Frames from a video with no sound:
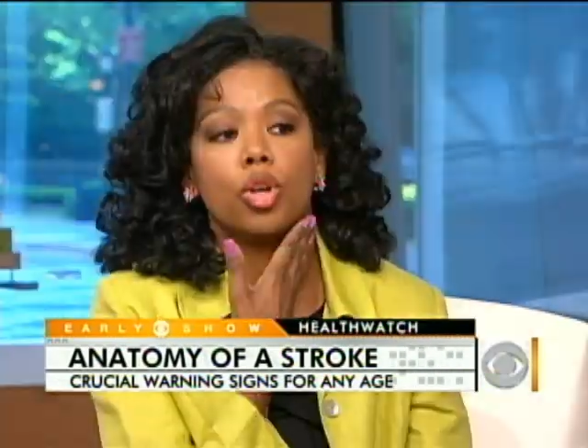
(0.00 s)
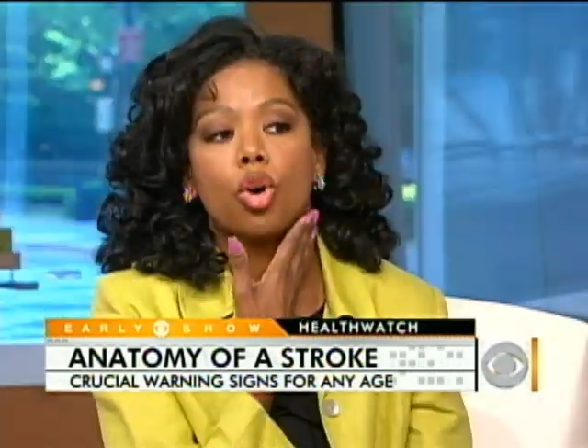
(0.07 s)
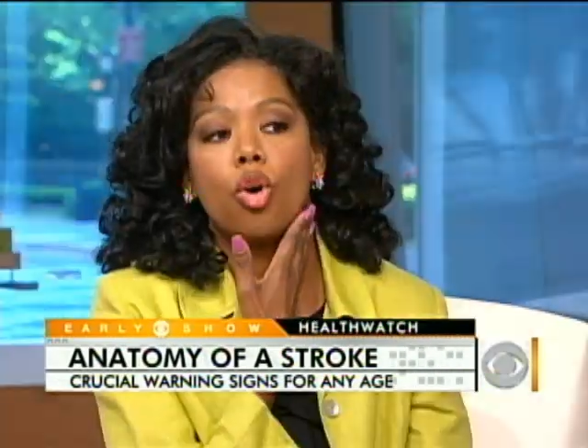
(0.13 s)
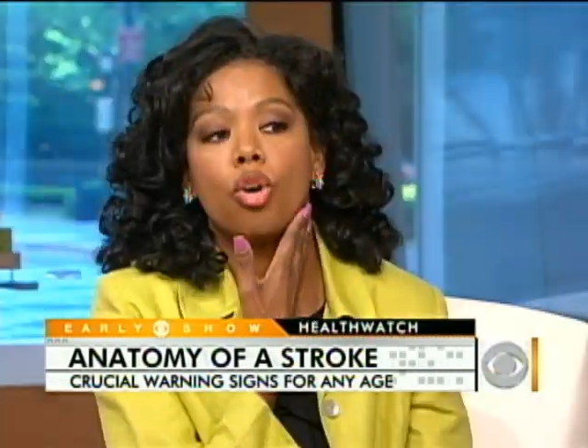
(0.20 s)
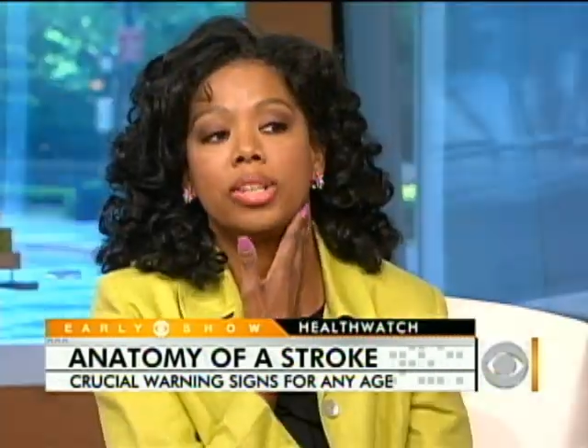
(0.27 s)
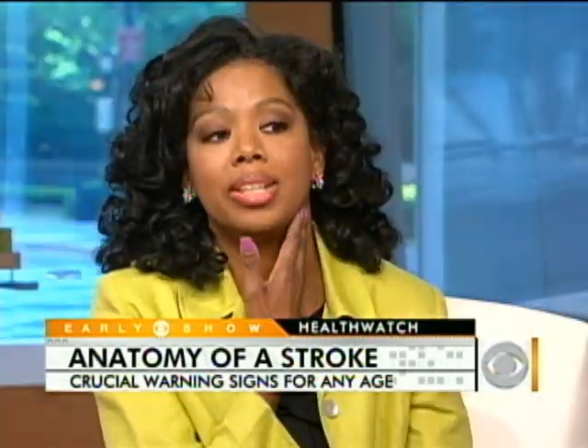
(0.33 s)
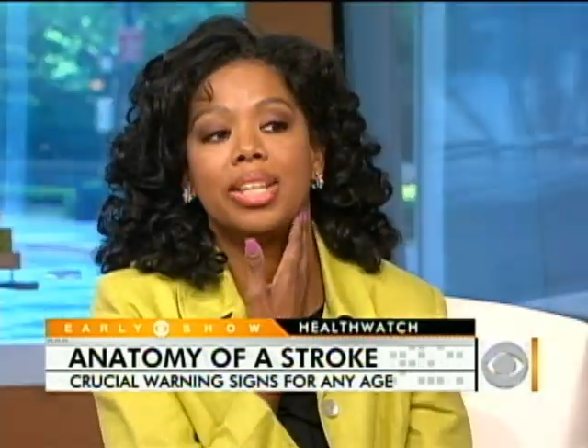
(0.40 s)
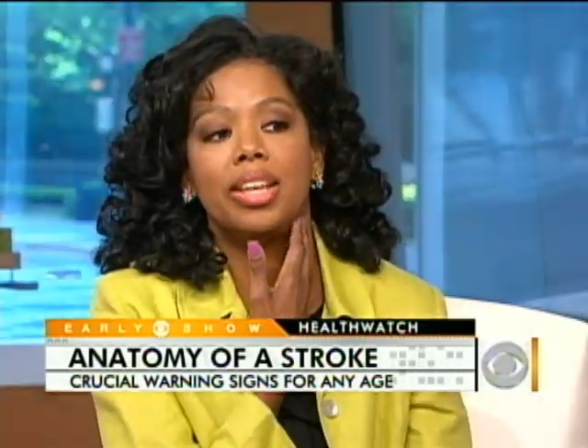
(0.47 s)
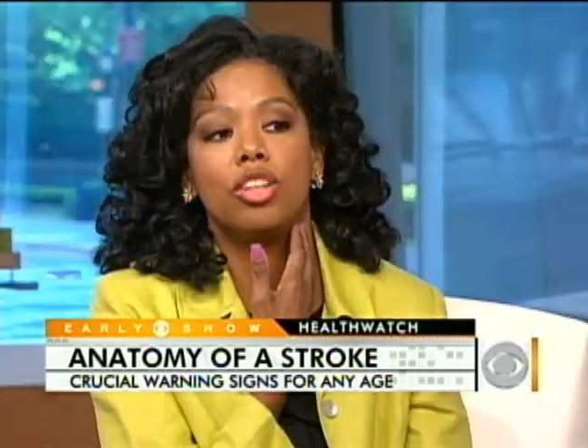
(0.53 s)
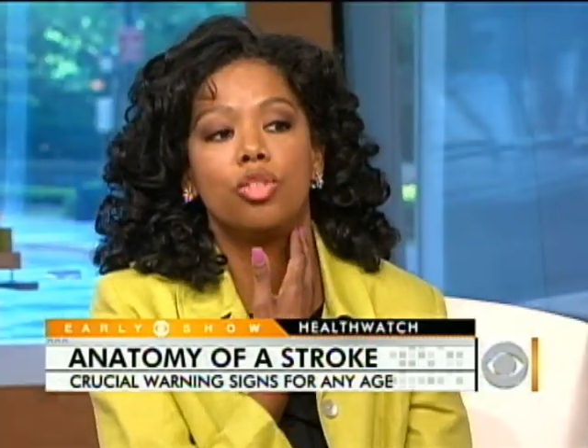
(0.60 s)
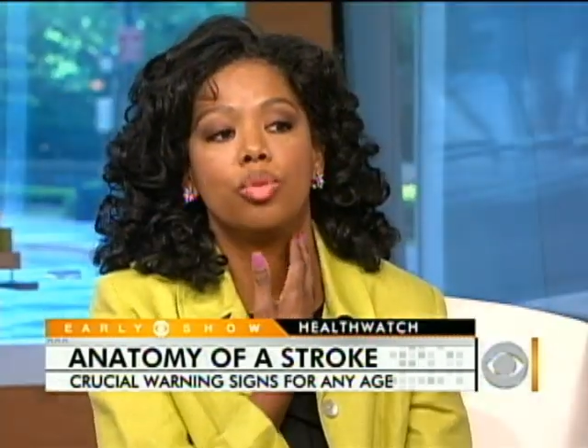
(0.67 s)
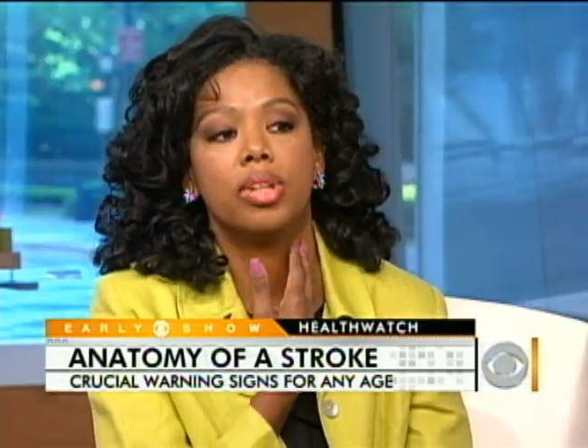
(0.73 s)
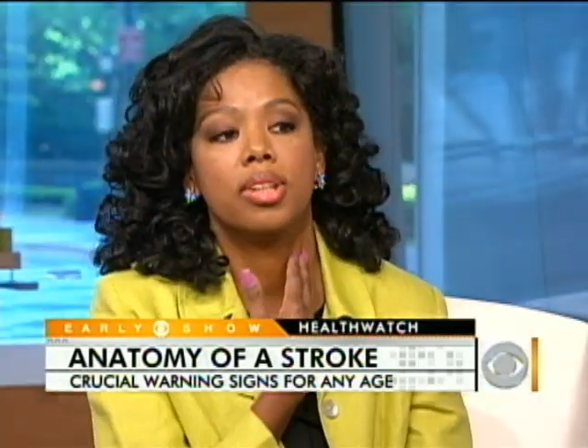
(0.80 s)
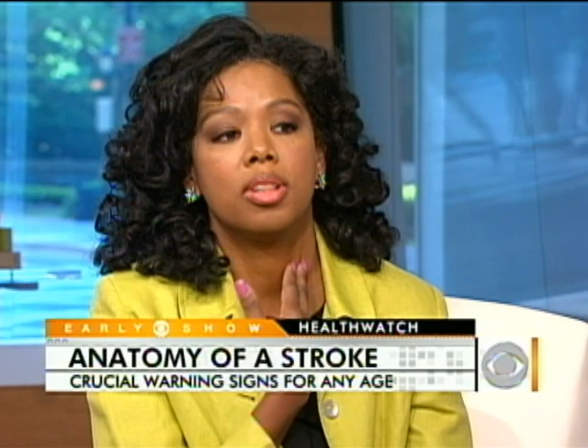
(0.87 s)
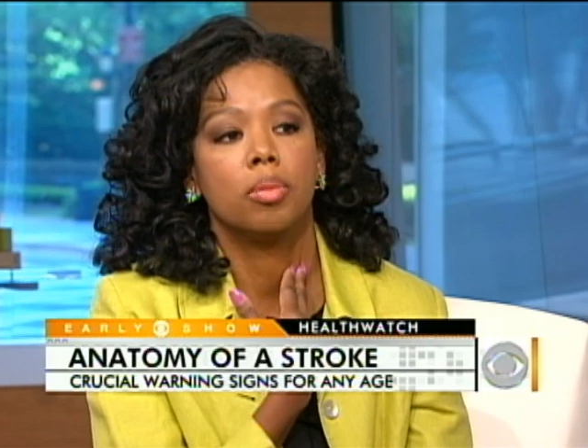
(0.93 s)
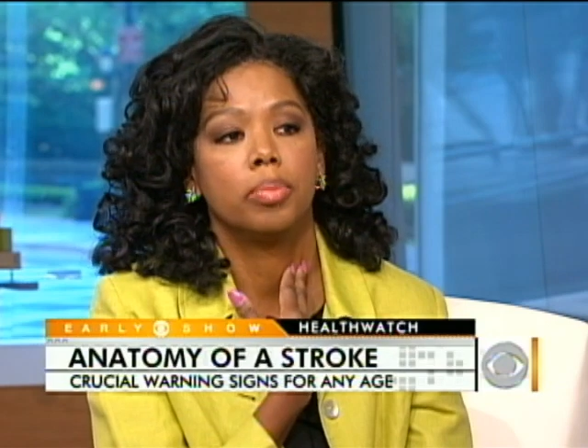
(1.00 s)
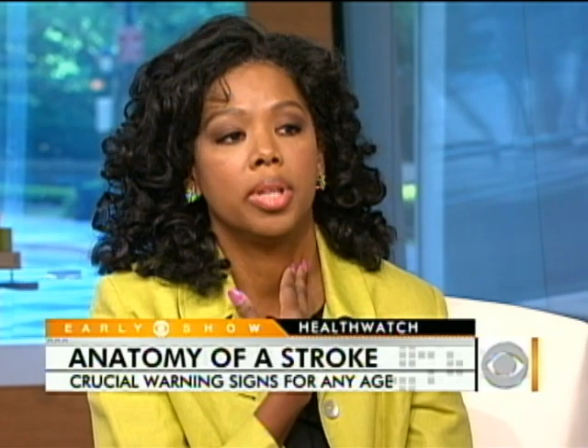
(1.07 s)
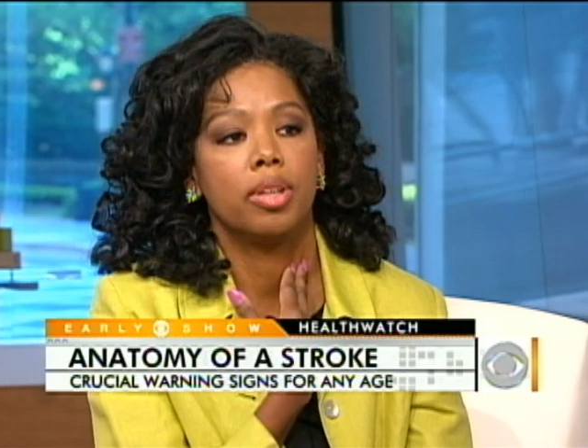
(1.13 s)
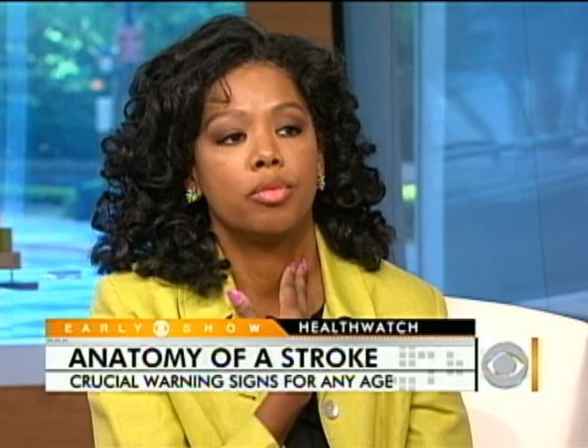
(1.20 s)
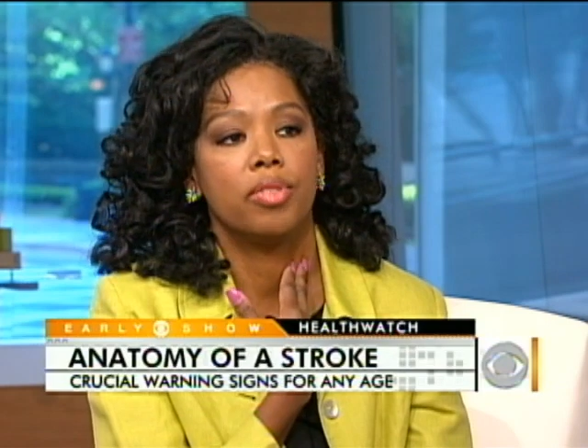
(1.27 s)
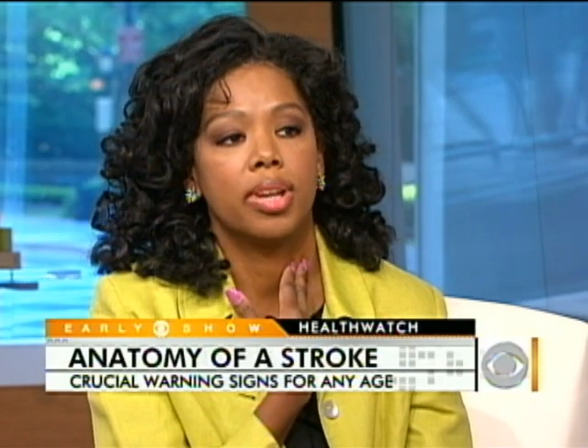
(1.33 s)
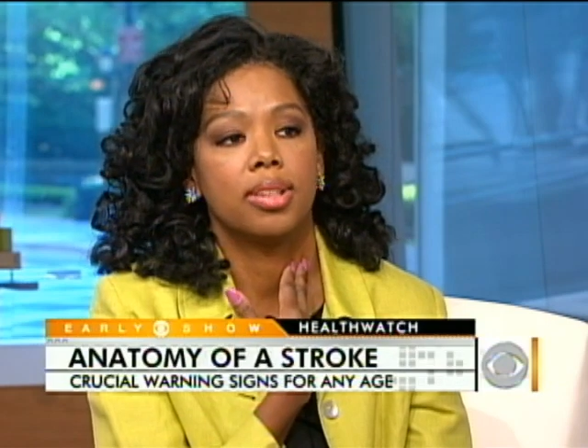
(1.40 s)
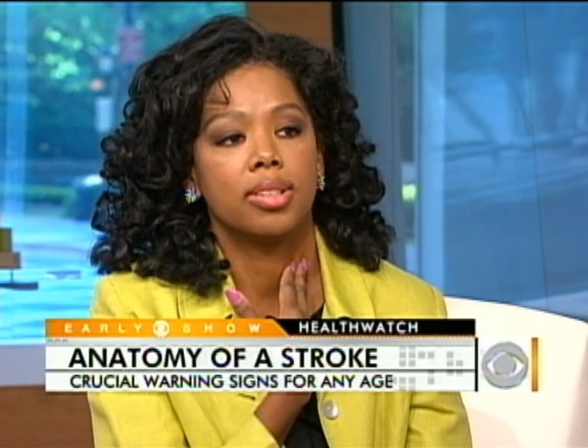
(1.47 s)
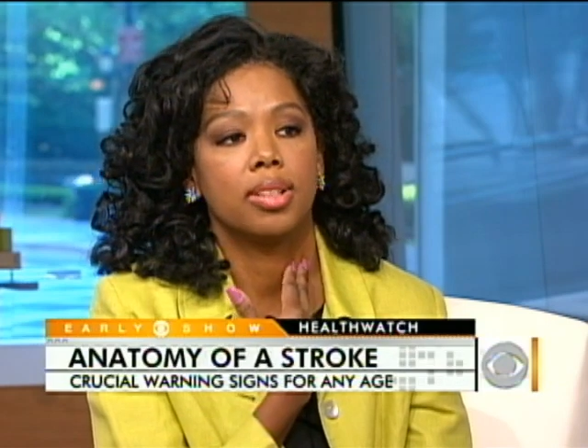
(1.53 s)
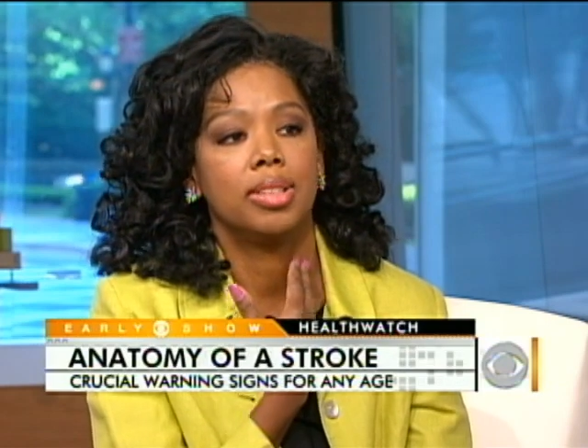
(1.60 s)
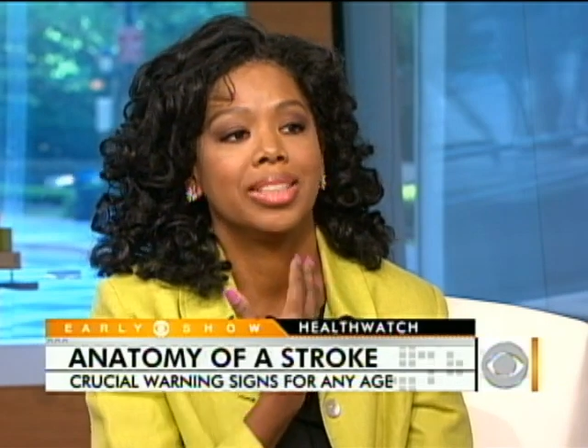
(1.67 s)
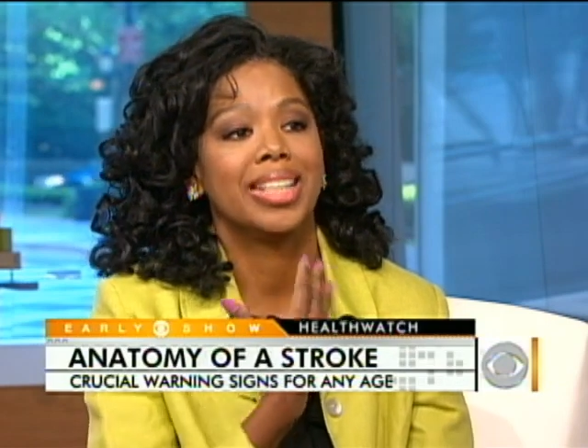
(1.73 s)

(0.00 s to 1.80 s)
you cause an injury to the blood vessel,